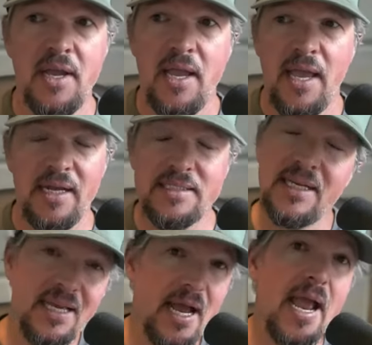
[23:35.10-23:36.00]
And I said,
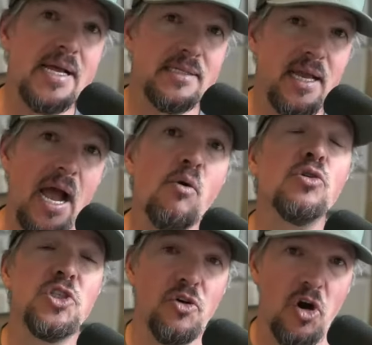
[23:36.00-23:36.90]
"Can I ask how old
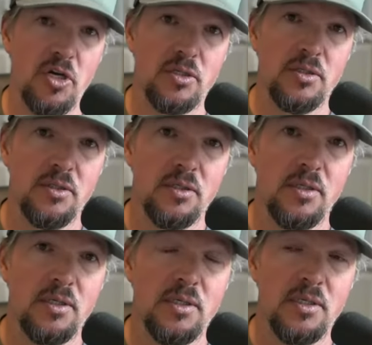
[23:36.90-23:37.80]
you are?"
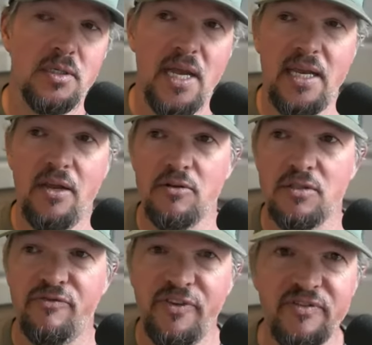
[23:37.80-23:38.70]
And he
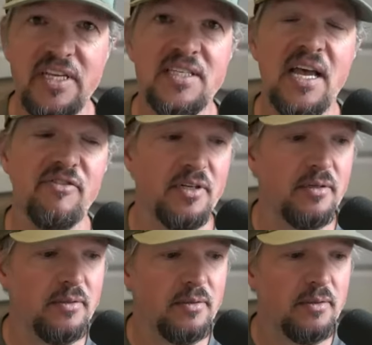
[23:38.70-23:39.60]
goes, "57."
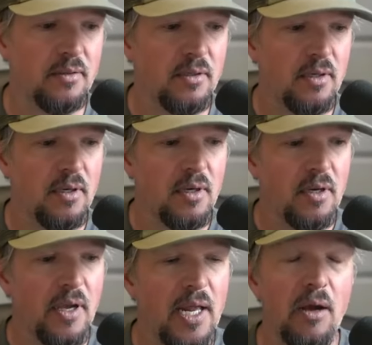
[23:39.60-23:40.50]
Oh my
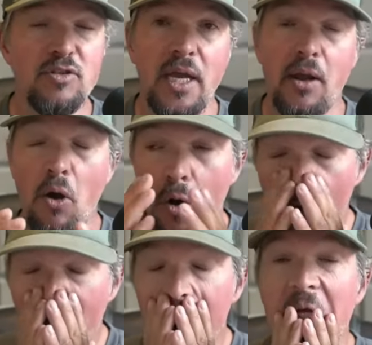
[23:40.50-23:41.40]
god! And I was like,
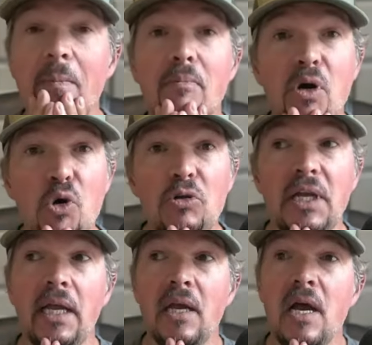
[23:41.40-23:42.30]
"Holy
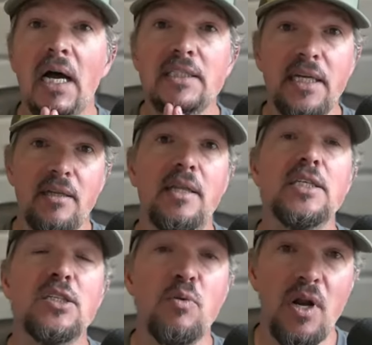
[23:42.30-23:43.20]
moly!" I said,
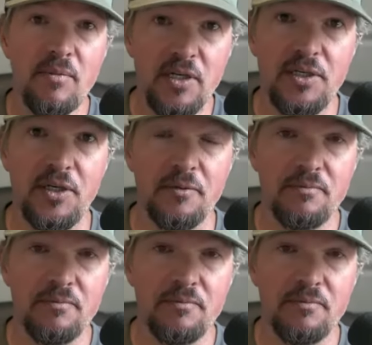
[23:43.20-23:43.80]
"This is what I'm going to do."